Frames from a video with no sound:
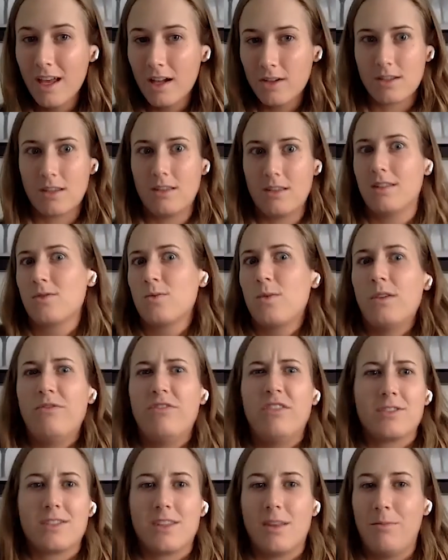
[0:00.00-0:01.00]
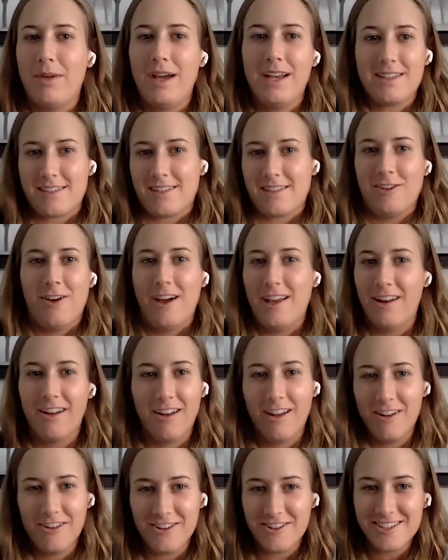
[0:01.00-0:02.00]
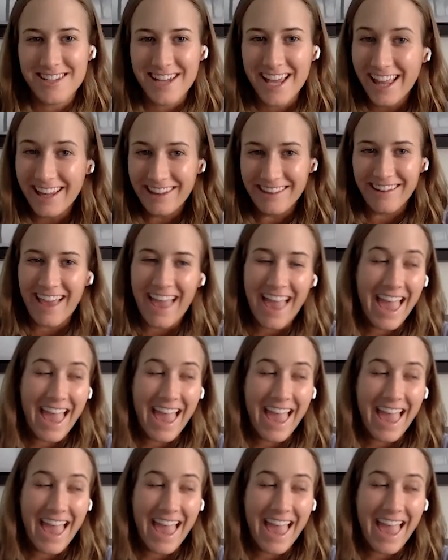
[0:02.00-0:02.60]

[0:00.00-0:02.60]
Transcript: I was like, this one feels the best, Lou. I don't understand.